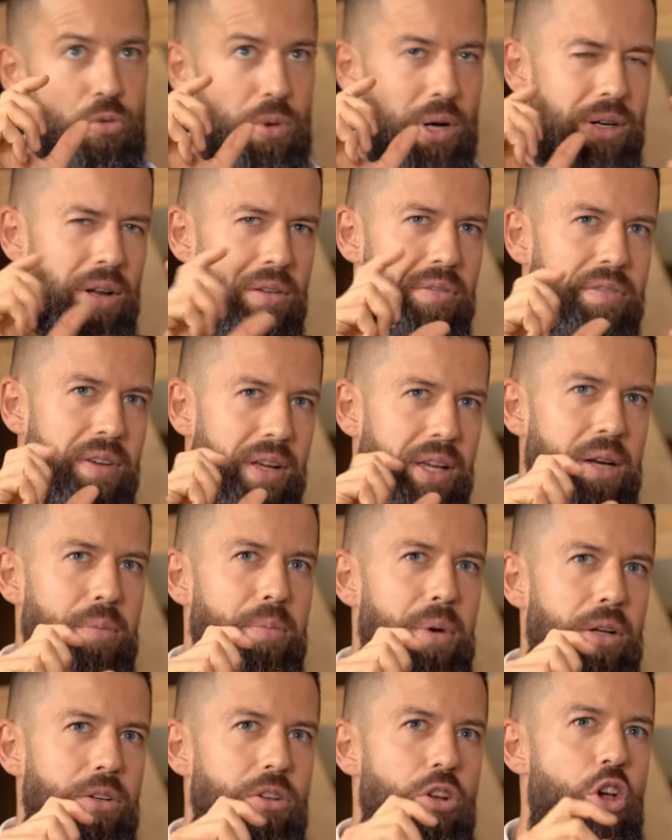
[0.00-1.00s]
Rather than thinking
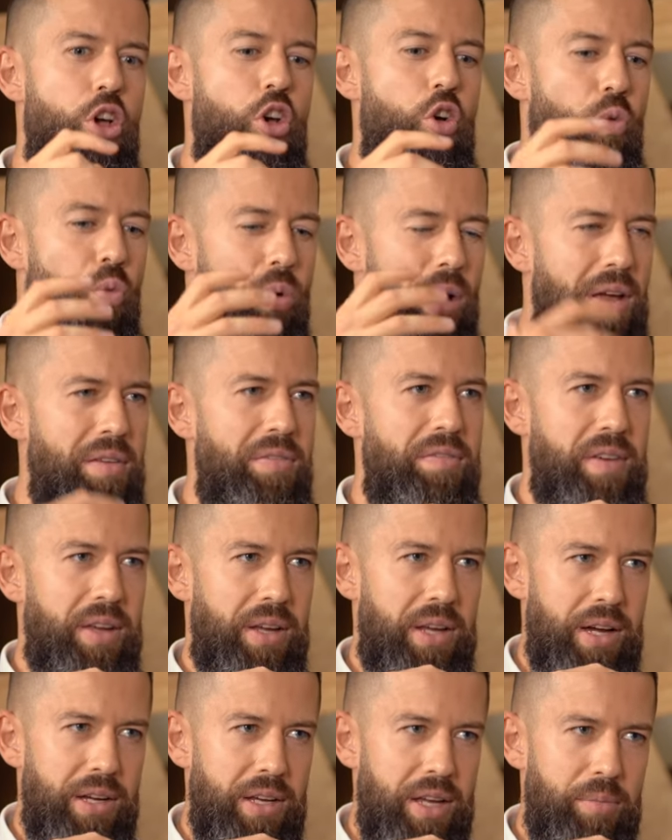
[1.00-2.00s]
about what I
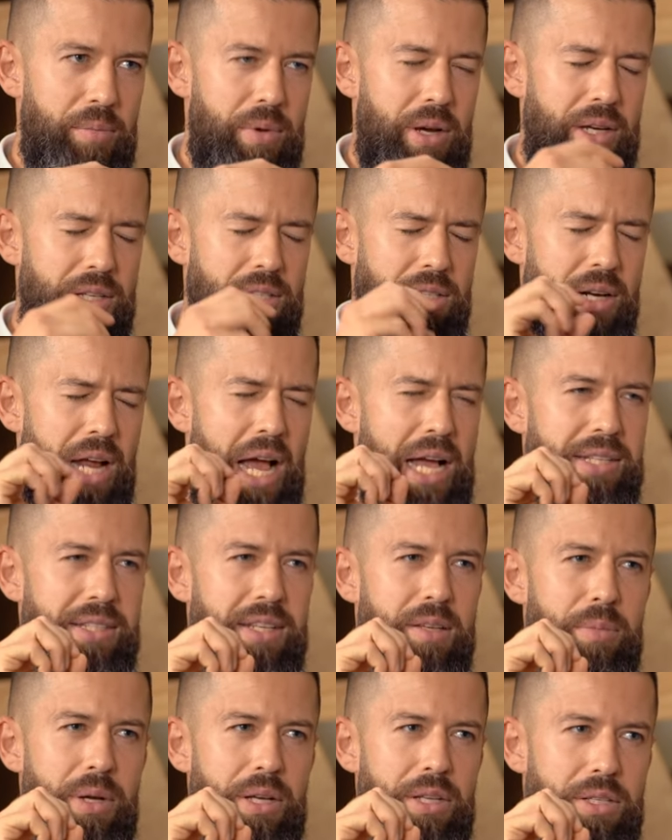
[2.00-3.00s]
think I am, I started
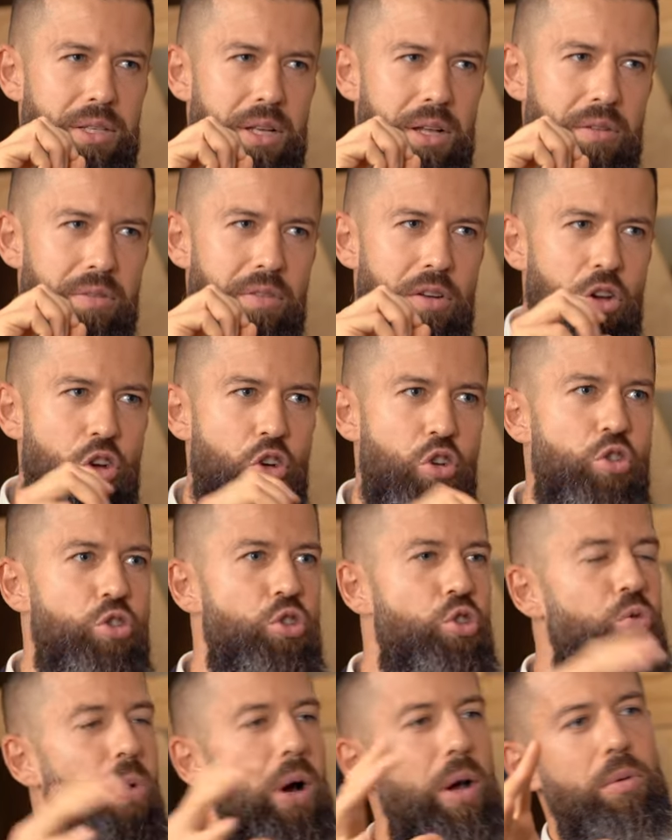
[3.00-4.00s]
asking myself,
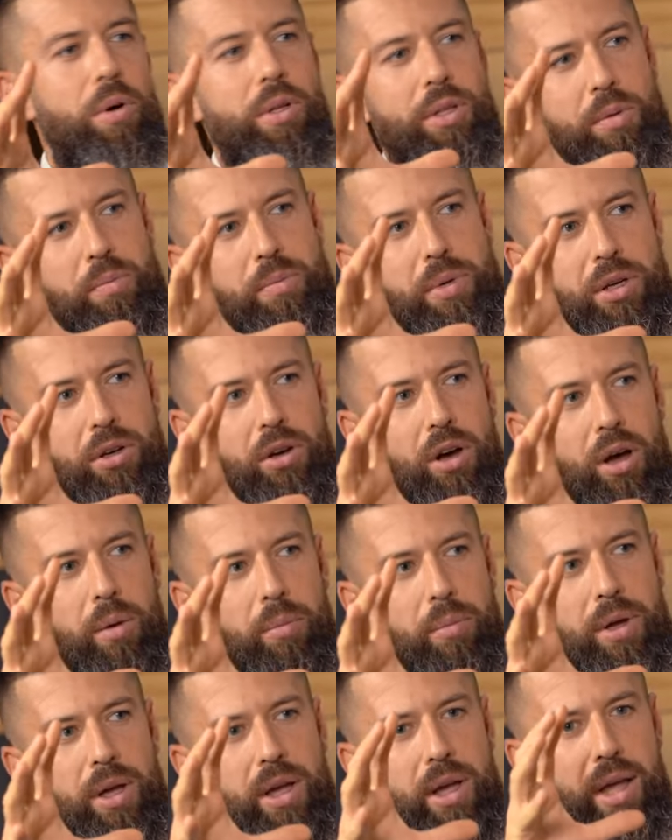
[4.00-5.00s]
who do I want to
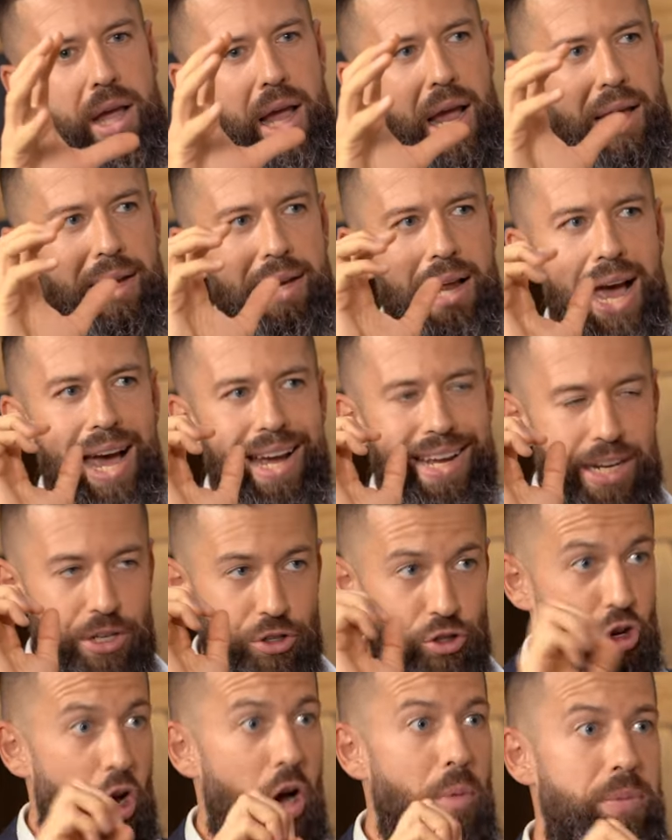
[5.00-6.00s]
become? And I
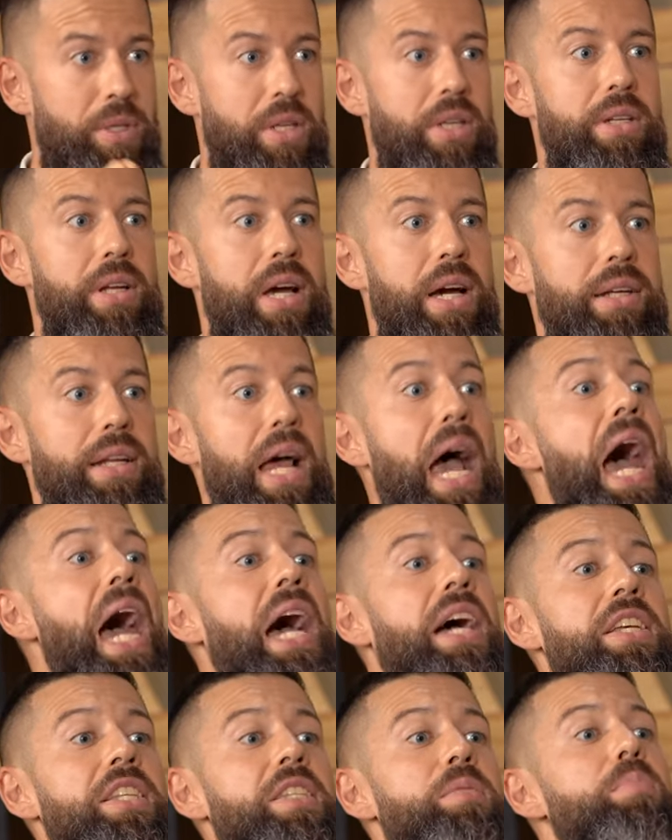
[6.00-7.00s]
adopted that
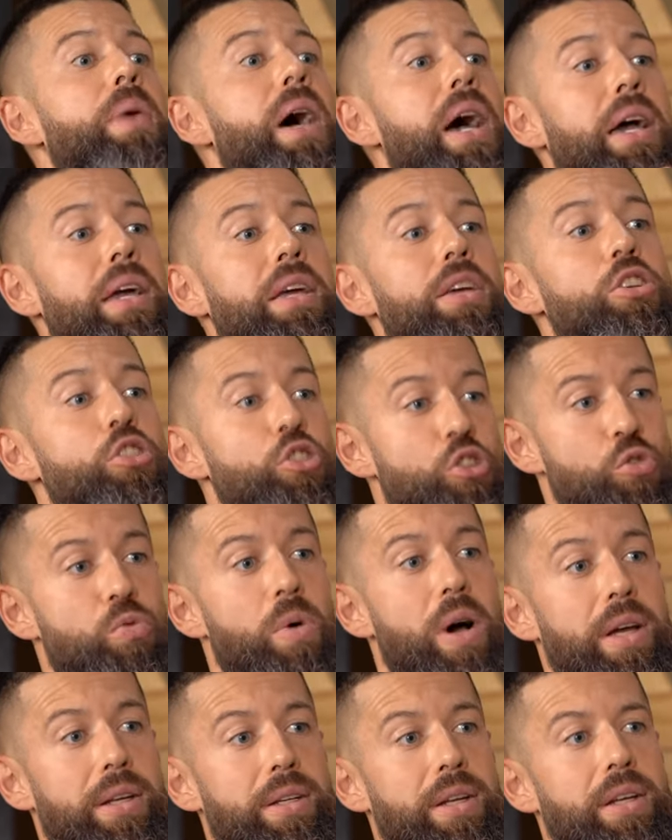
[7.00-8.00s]
as my
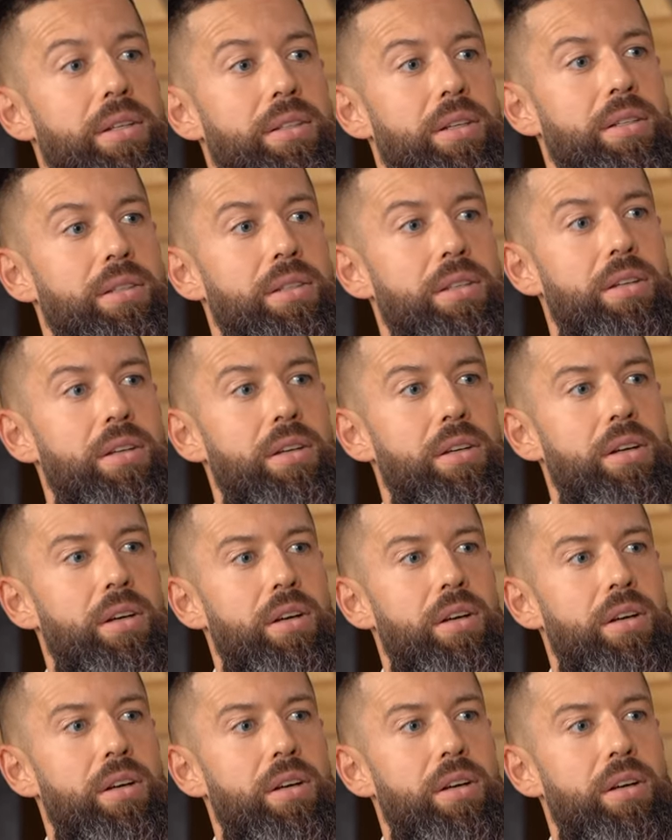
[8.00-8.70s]
new identity.